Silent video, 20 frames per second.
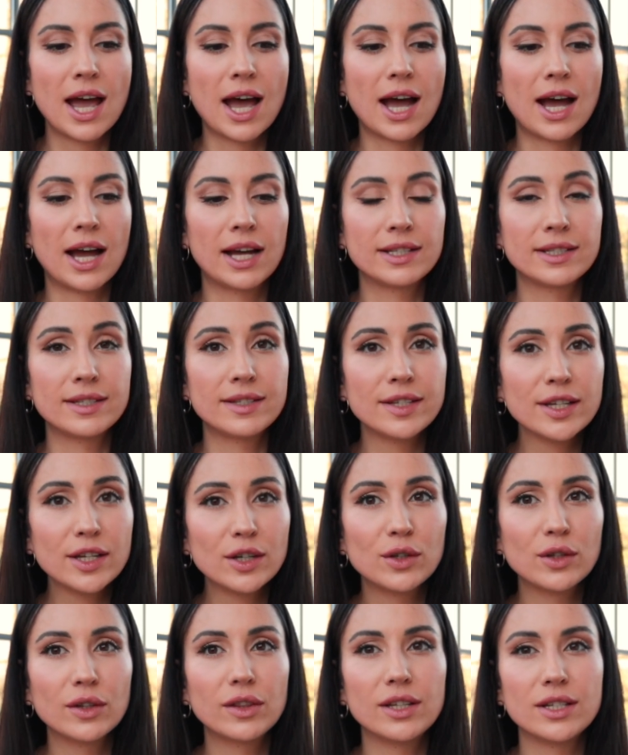
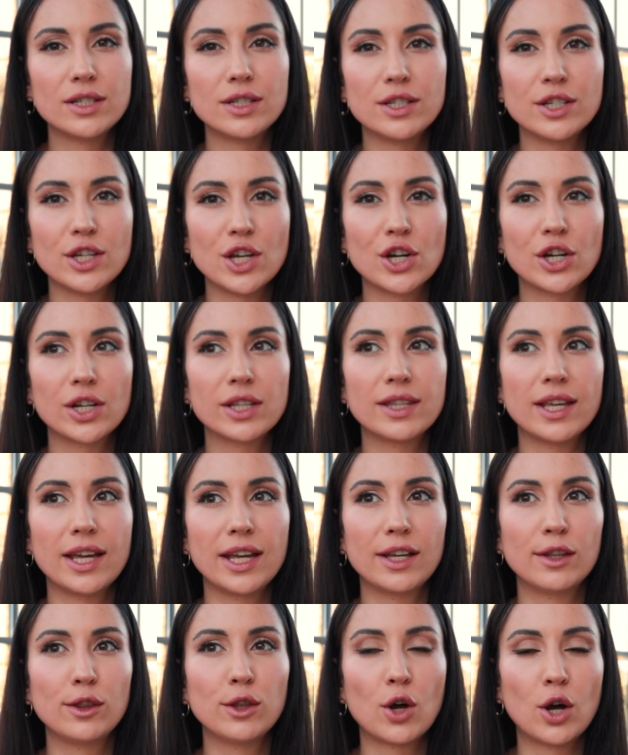until this year
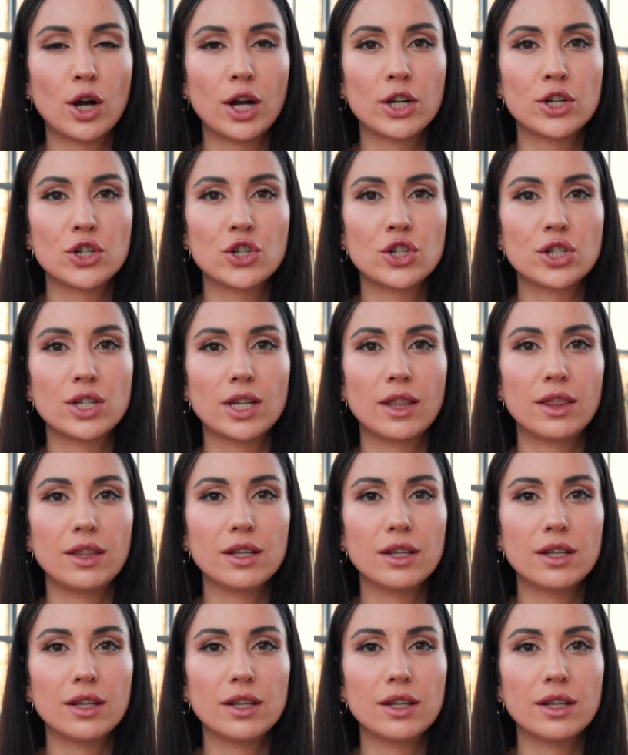they launched